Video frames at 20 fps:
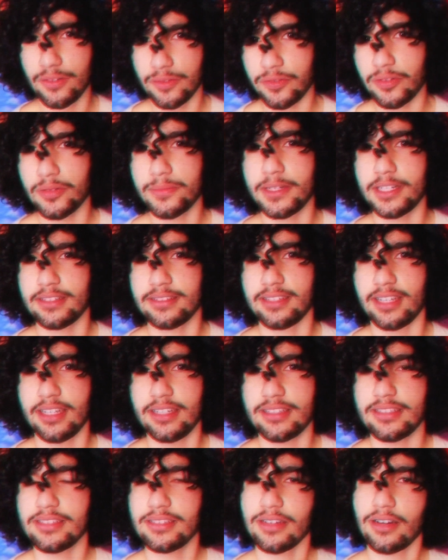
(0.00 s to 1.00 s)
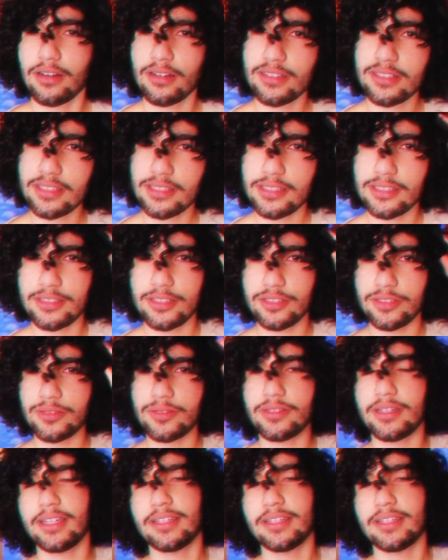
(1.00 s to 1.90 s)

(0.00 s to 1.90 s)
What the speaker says: for meditation, all it's going to do